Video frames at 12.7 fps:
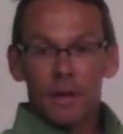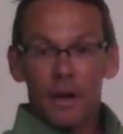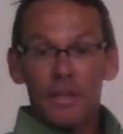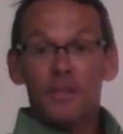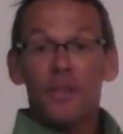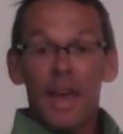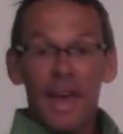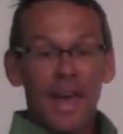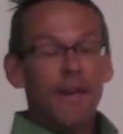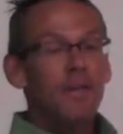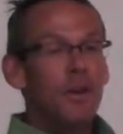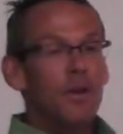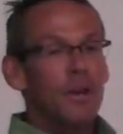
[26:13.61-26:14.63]
Right? So the
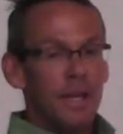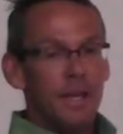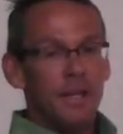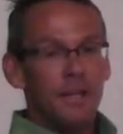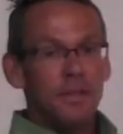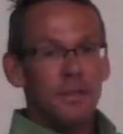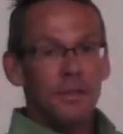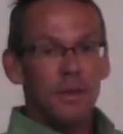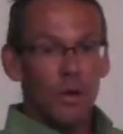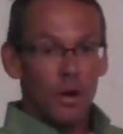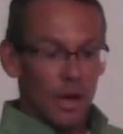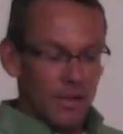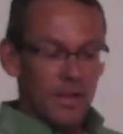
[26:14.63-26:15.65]
heavier it is,
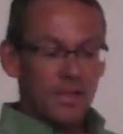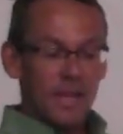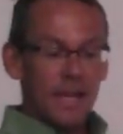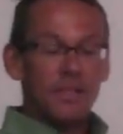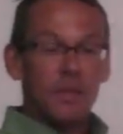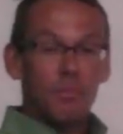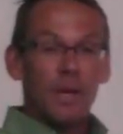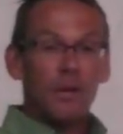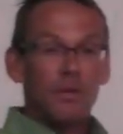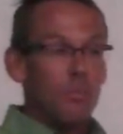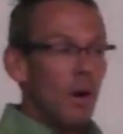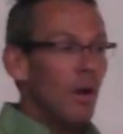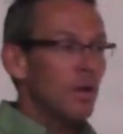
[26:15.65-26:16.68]
or in this case, the bigger
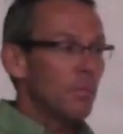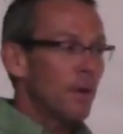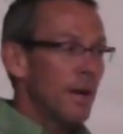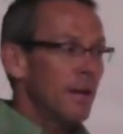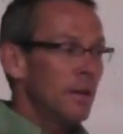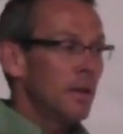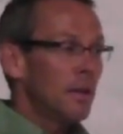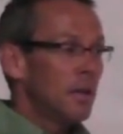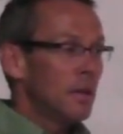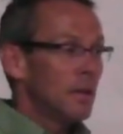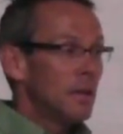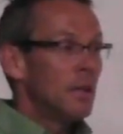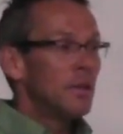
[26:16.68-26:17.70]
the ball of bread,
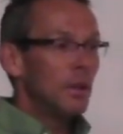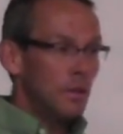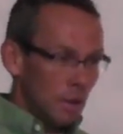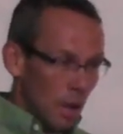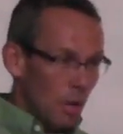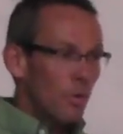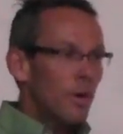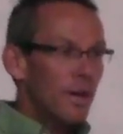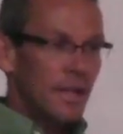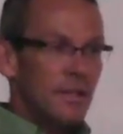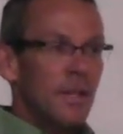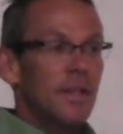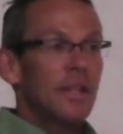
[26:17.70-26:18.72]
the lower it
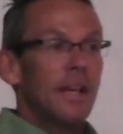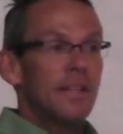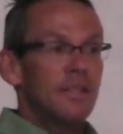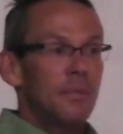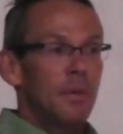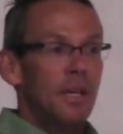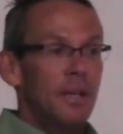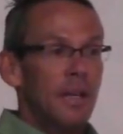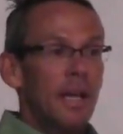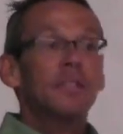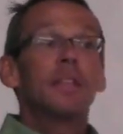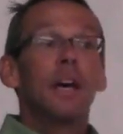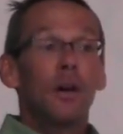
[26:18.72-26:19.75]
is on the glycemic
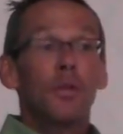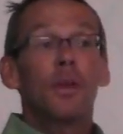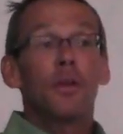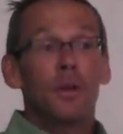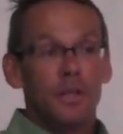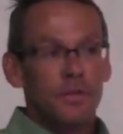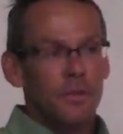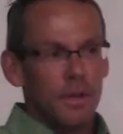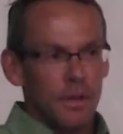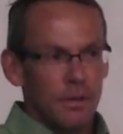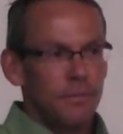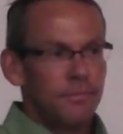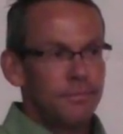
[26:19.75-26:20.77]
index, the healthier it is for
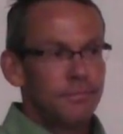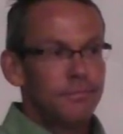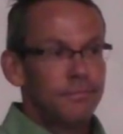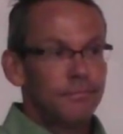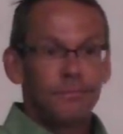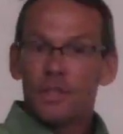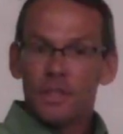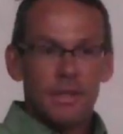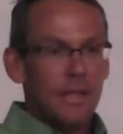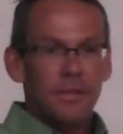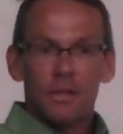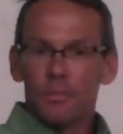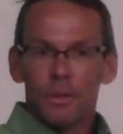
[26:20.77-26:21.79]
you. Just
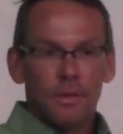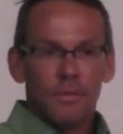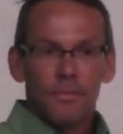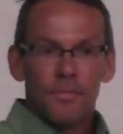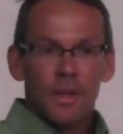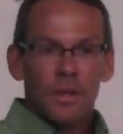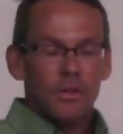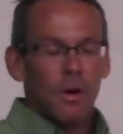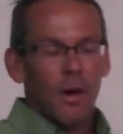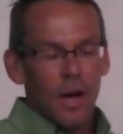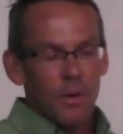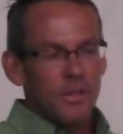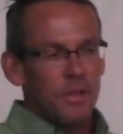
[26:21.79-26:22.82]
that simple. So
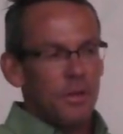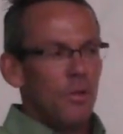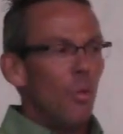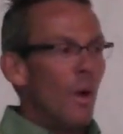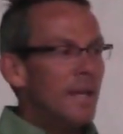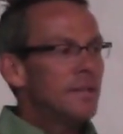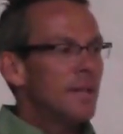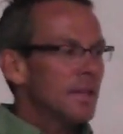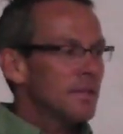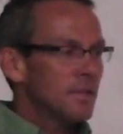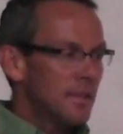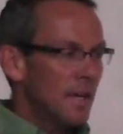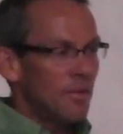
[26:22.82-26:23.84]
I always do the weight
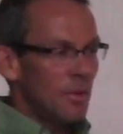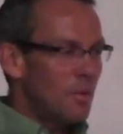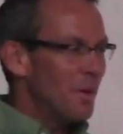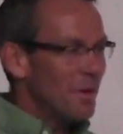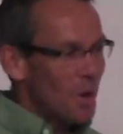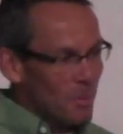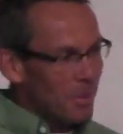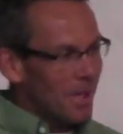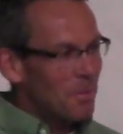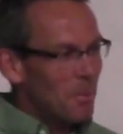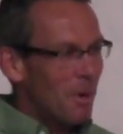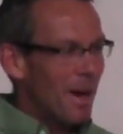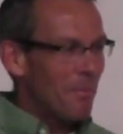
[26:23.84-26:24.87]
test instead of opening
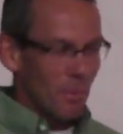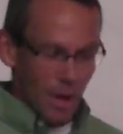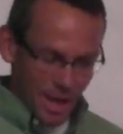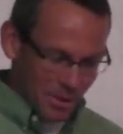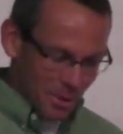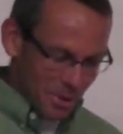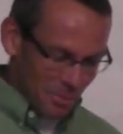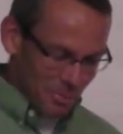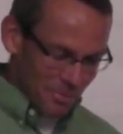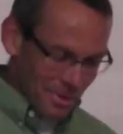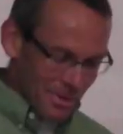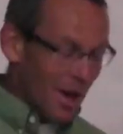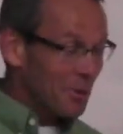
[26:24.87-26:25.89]
up the crack bread
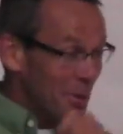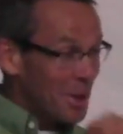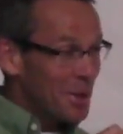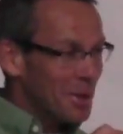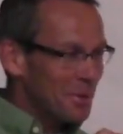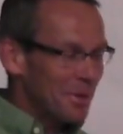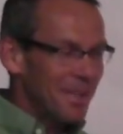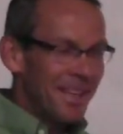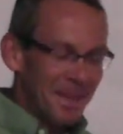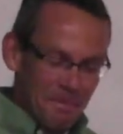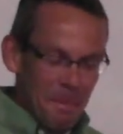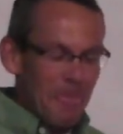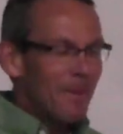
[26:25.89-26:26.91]
I'll take this one.
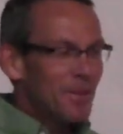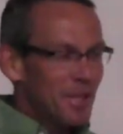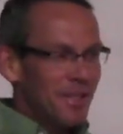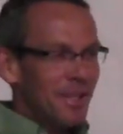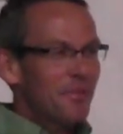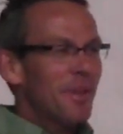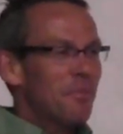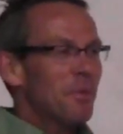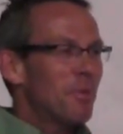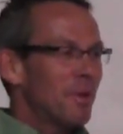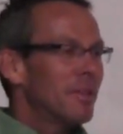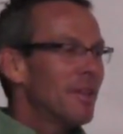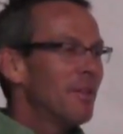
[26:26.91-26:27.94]
Just lift up the
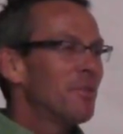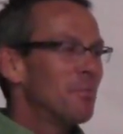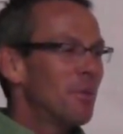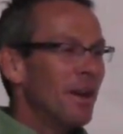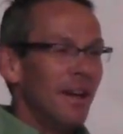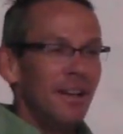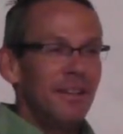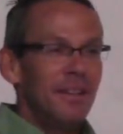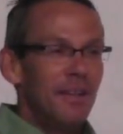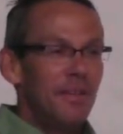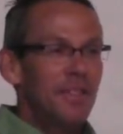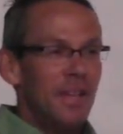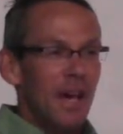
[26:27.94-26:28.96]
loaf of bread.
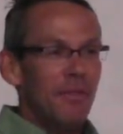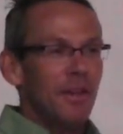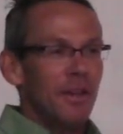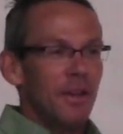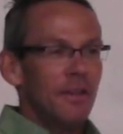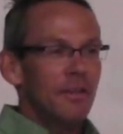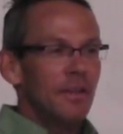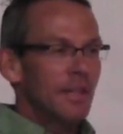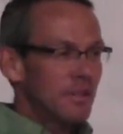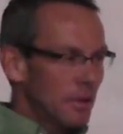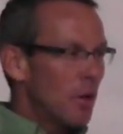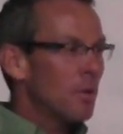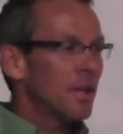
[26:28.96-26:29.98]
If it's heavier,
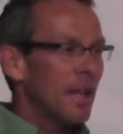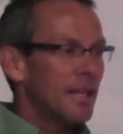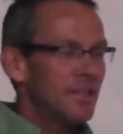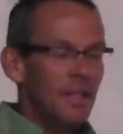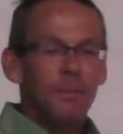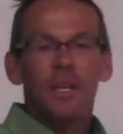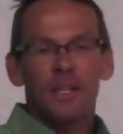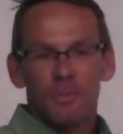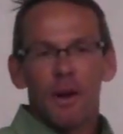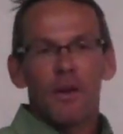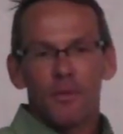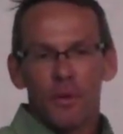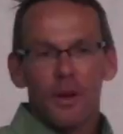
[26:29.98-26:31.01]
it's lower glycemic, it's
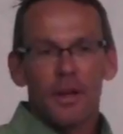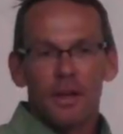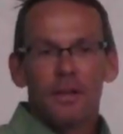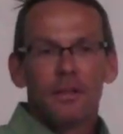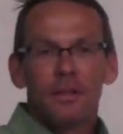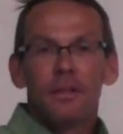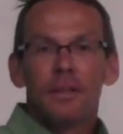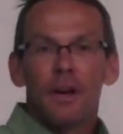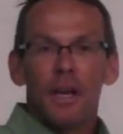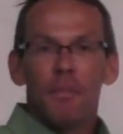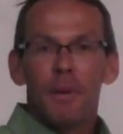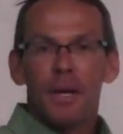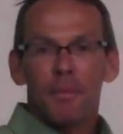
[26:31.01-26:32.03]
better for you.
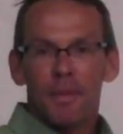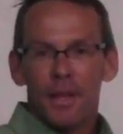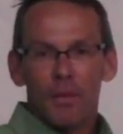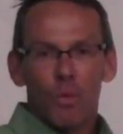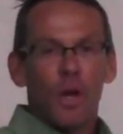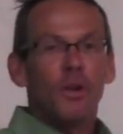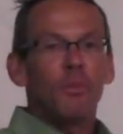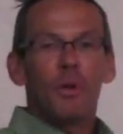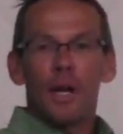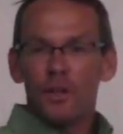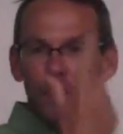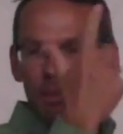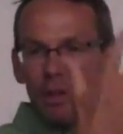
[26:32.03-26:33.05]
Right? You pick up a thing of Wonder
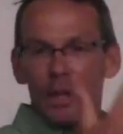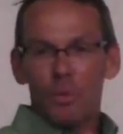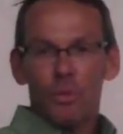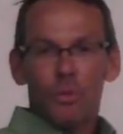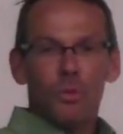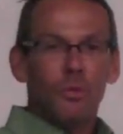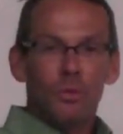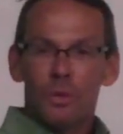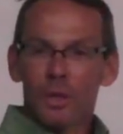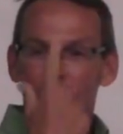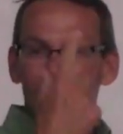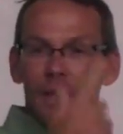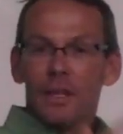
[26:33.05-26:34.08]
Bread, you can be like, Ooh.
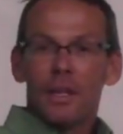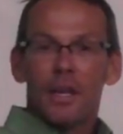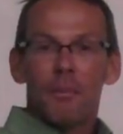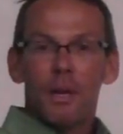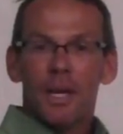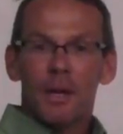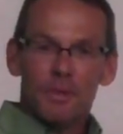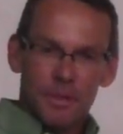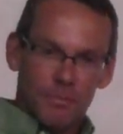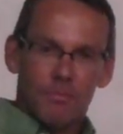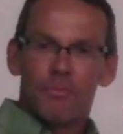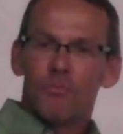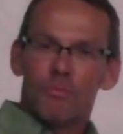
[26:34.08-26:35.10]
and you pick up
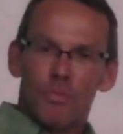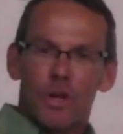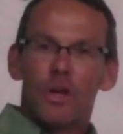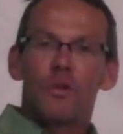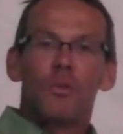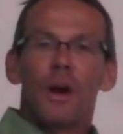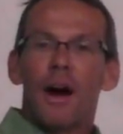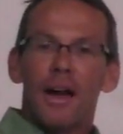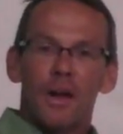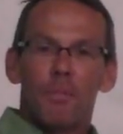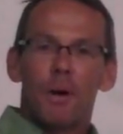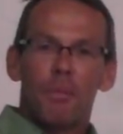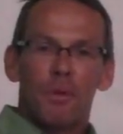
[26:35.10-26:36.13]
some good rye
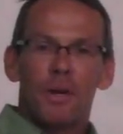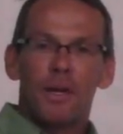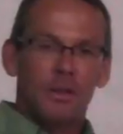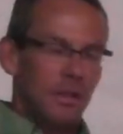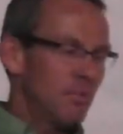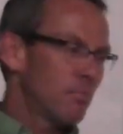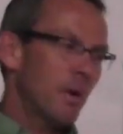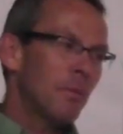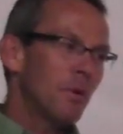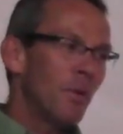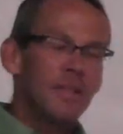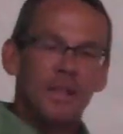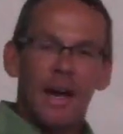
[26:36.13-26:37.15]
or pumpernickel, it
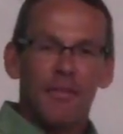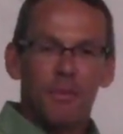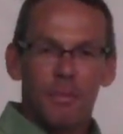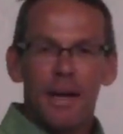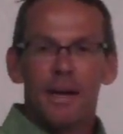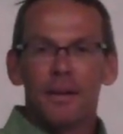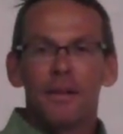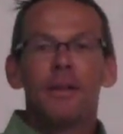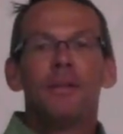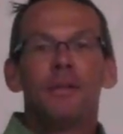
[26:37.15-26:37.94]
probably weighs a half a pound